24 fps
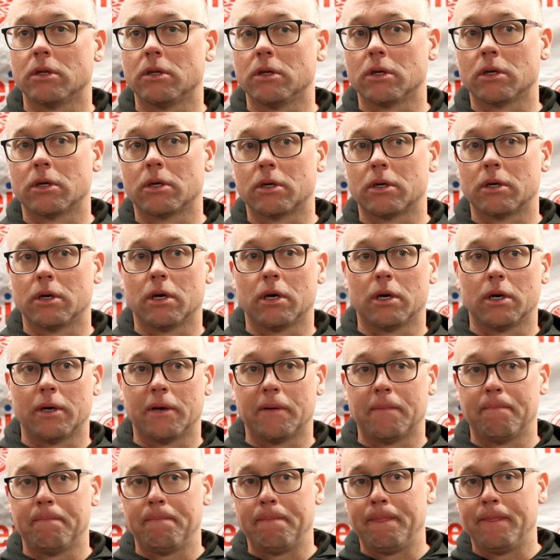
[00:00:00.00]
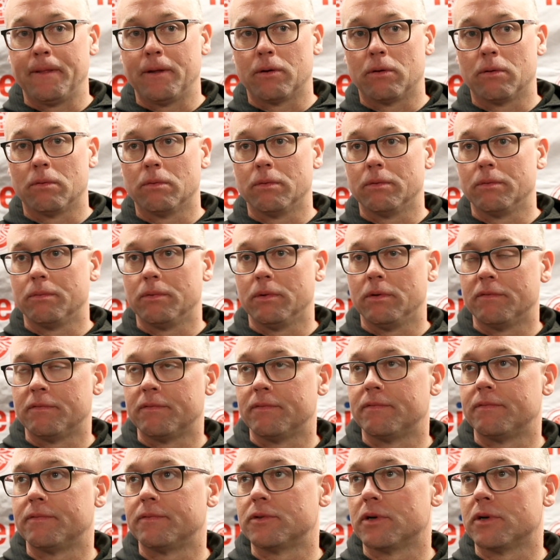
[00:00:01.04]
I think we've